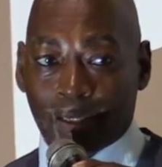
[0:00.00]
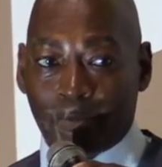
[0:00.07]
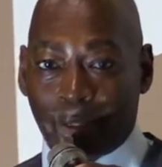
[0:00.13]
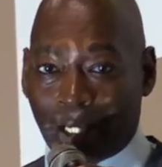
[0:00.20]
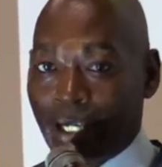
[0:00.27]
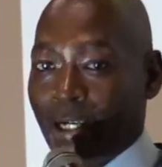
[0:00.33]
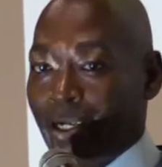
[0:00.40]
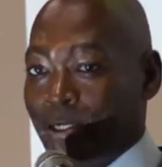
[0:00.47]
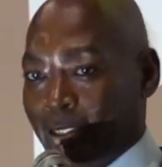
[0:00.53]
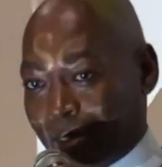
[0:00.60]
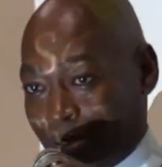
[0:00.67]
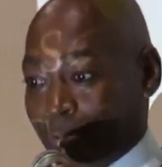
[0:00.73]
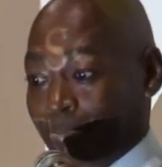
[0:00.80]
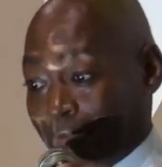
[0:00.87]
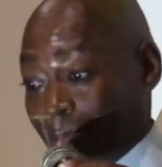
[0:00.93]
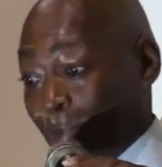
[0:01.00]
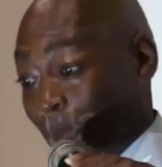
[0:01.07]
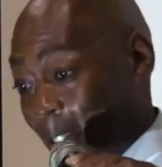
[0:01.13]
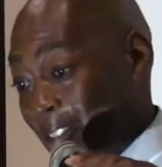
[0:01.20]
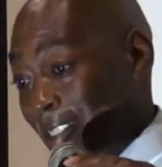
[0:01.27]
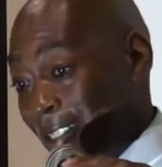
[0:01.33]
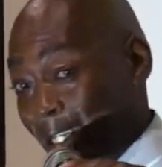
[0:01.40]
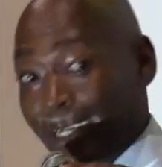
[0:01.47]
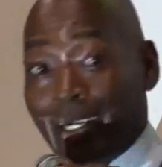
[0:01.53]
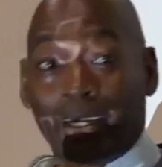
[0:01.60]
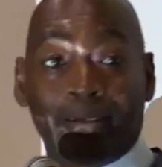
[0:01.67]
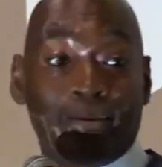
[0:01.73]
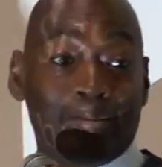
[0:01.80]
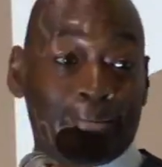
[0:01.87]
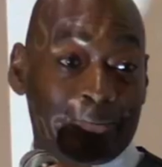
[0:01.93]
Because, once
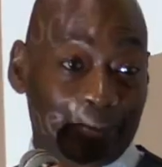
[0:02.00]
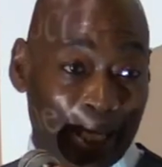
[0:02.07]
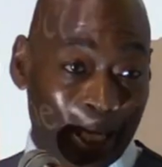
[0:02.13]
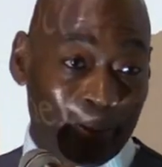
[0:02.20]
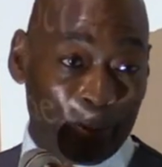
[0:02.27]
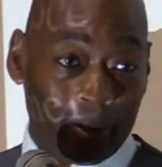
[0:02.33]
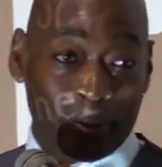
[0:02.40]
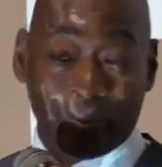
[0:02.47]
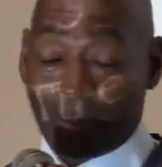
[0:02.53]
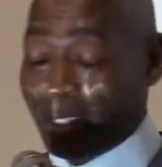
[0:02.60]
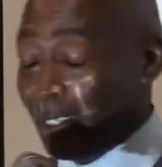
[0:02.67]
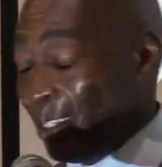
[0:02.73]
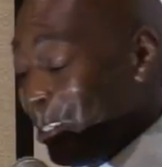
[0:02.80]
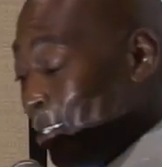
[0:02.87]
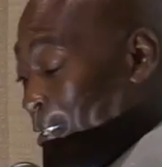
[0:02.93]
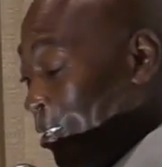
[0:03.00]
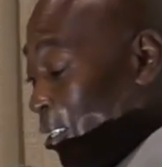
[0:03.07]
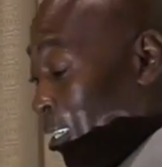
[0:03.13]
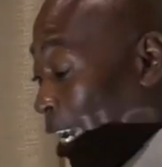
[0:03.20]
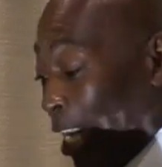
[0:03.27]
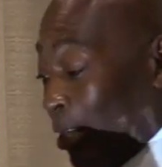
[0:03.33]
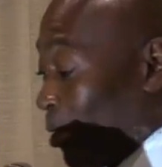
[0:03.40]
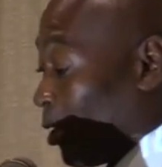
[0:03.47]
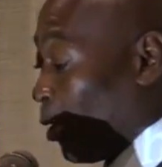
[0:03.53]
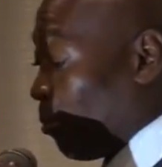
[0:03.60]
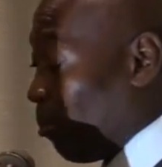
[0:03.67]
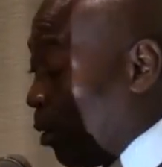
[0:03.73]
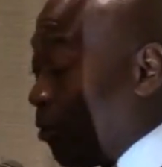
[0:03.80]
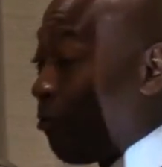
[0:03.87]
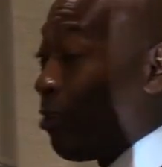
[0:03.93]
again, they were, I don't know,
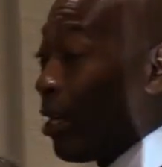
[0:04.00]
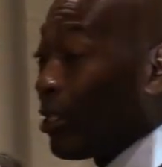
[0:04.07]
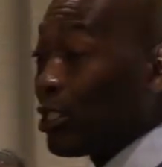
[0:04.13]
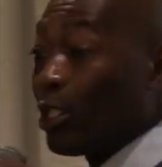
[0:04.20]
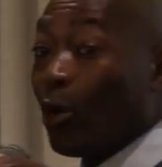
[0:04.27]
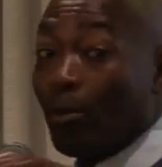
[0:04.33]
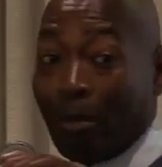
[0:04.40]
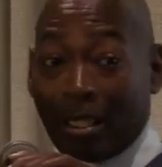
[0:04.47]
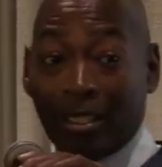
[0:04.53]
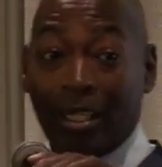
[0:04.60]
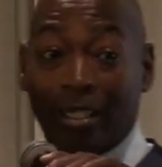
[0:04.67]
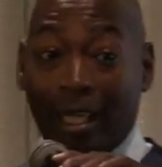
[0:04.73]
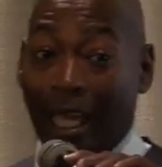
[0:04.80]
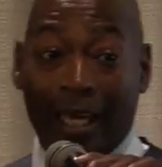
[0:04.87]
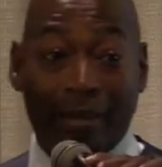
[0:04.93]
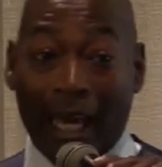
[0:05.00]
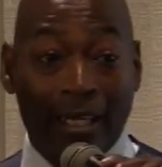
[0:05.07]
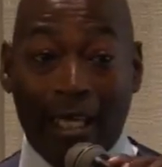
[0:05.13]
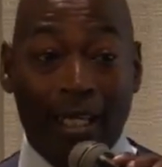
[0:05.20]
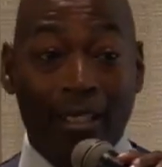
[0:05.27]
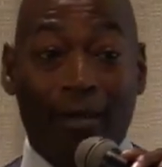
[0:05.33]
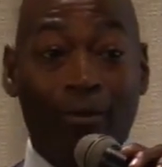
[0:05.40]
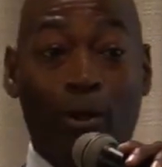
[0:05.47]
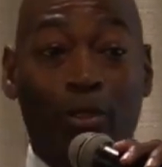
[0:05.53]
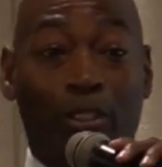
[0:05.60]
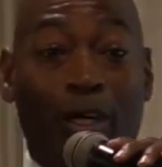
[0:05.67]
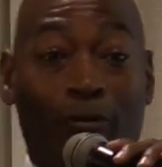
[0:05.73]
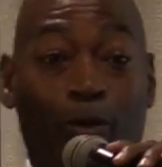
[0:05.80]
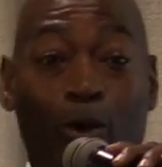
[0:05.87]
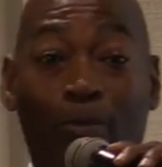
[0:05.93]
moving very slow with my DNA. I never know it
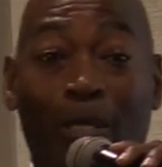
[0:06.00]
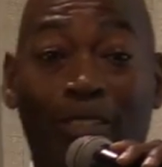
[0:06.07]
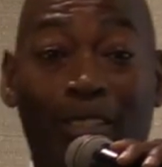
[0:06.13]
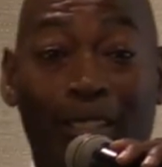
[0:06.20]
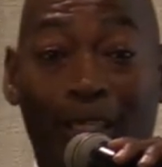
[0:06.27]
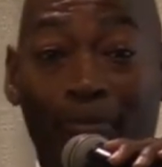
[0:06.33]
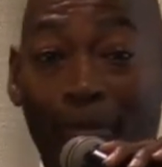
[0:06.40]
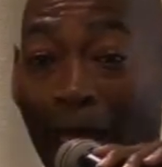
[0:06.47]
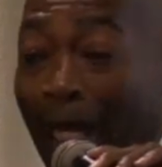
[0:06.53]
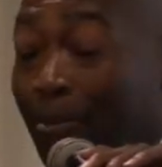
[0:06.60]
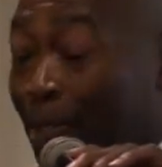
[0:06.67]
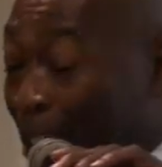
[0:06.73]
took 4 months to get it back.